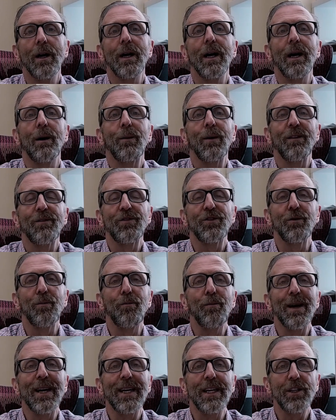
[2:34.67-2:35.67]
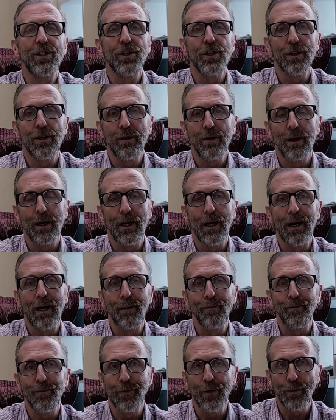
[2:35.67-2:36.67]
We have some major
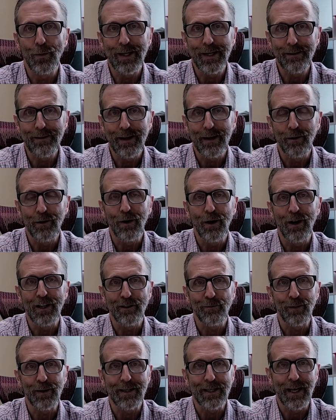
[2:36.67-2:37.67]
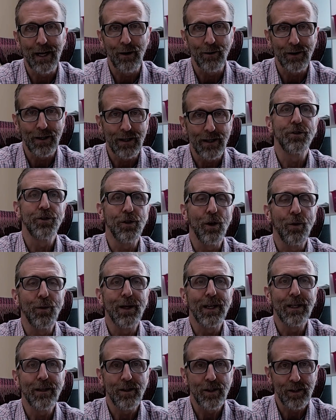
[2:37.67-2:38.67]
retail and hospitality
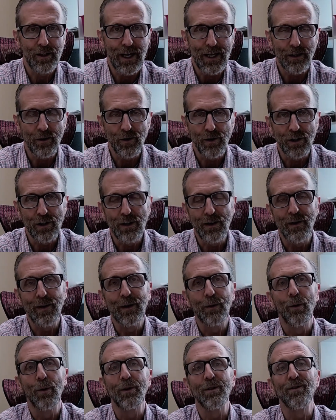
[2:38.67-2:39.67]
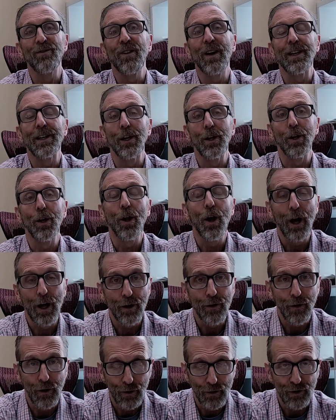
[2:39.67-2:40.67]
zoning sectors in Erie where you find a lot
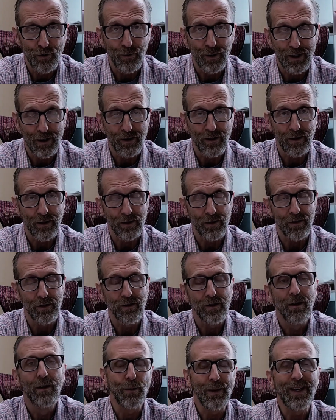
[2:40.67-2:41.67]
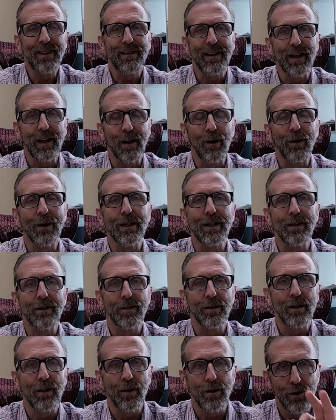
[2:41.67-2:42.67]
of those businesses. Retail
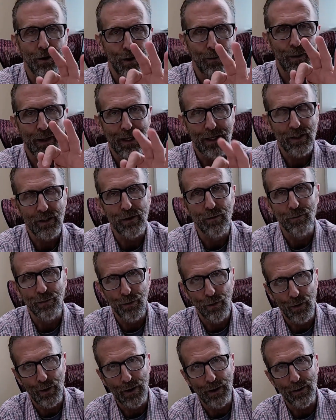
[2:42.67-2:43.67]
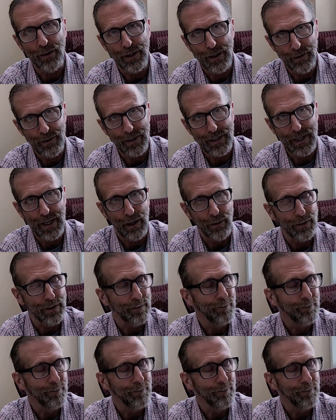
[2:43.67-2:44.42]
is the 3rd biggest employer in Erie County.